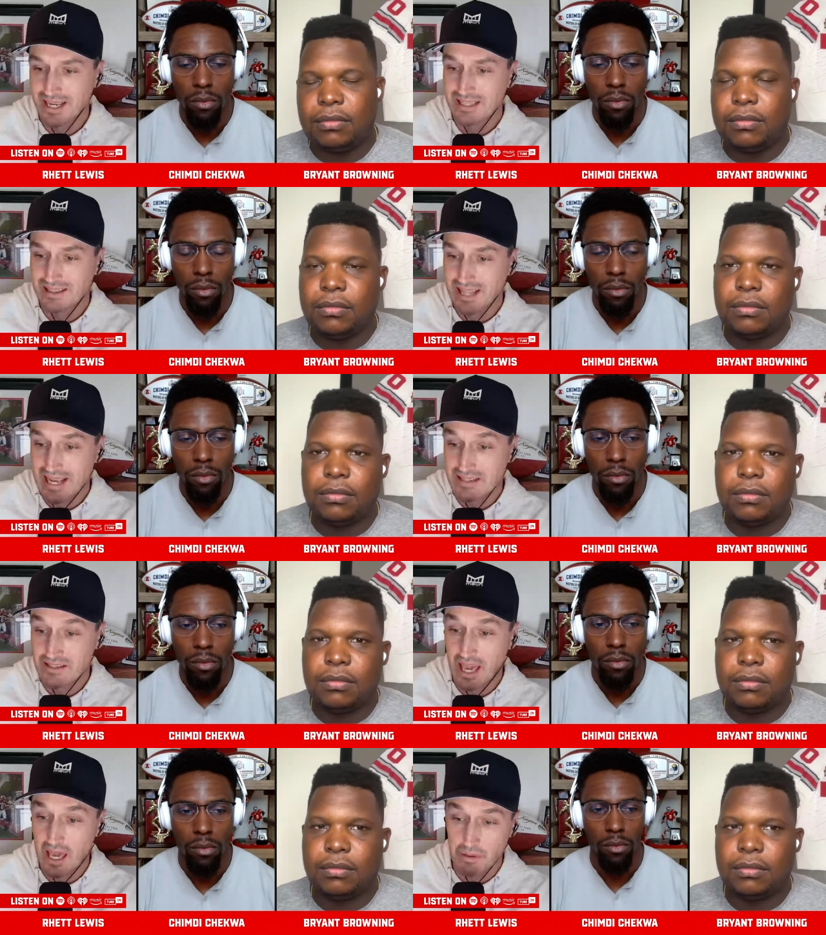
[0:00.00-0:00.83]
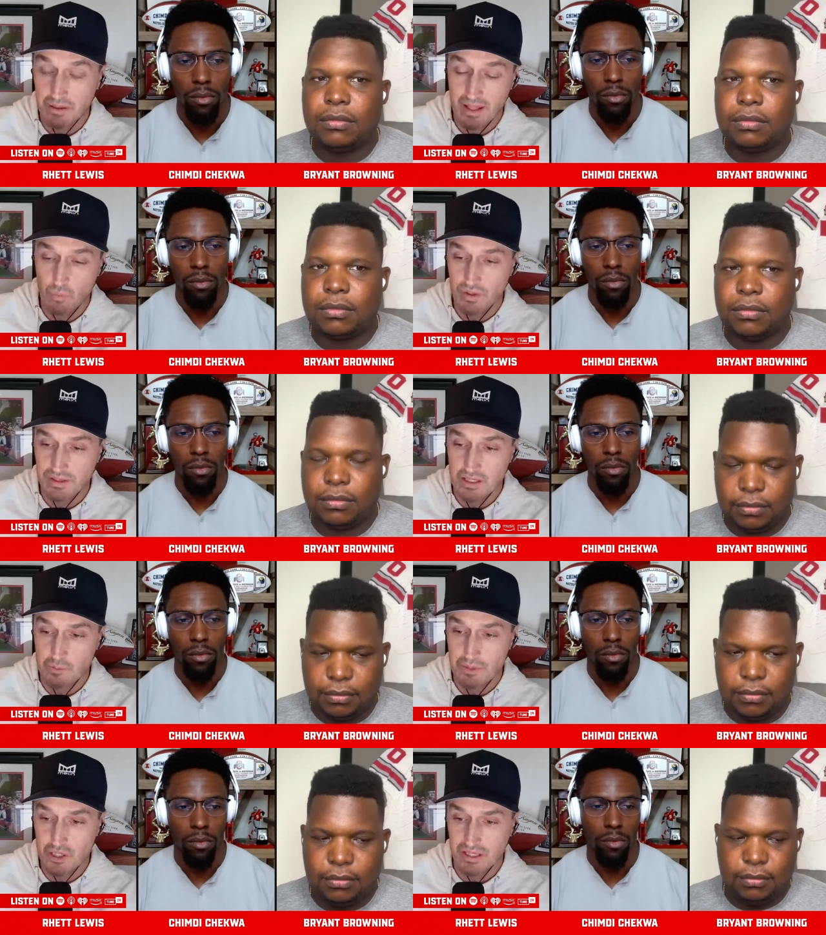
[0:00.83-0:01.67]
Speaker 1: Ten landscape, and then what
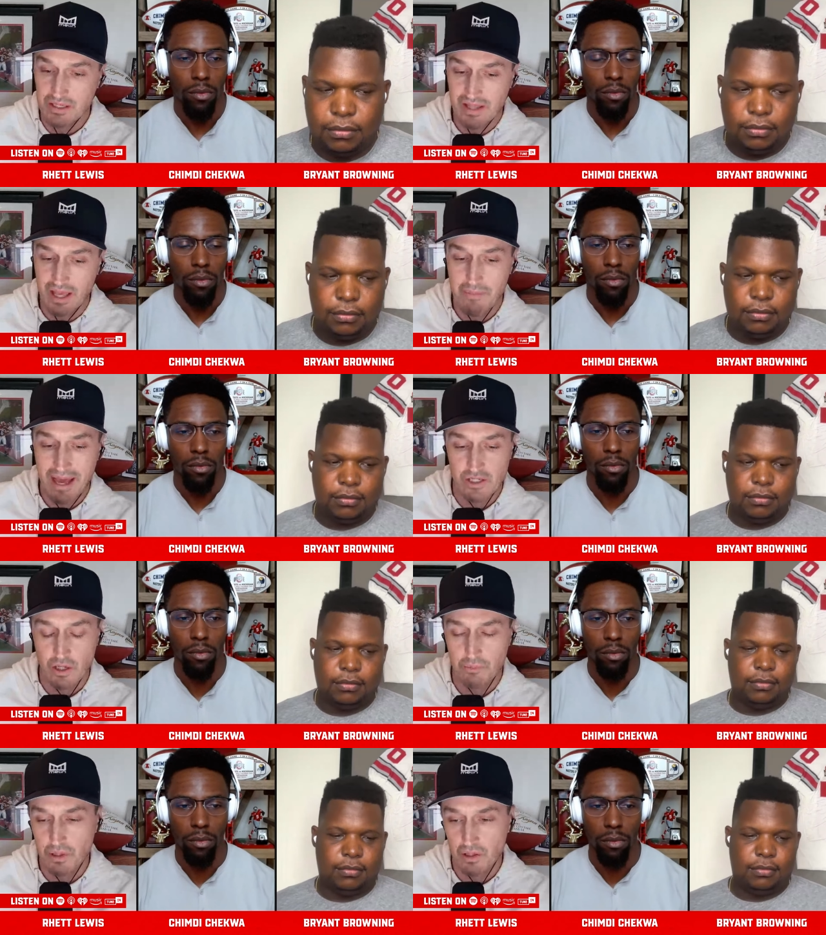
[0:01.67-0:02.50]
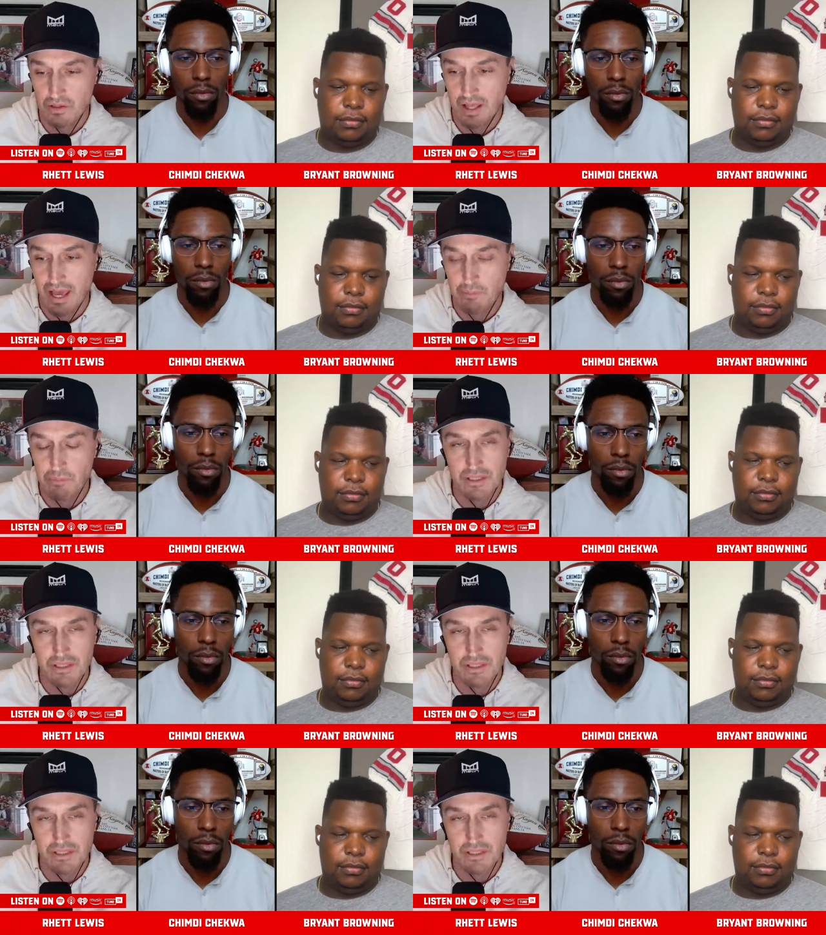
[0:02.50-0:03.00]
this Michigan State matchup looks like.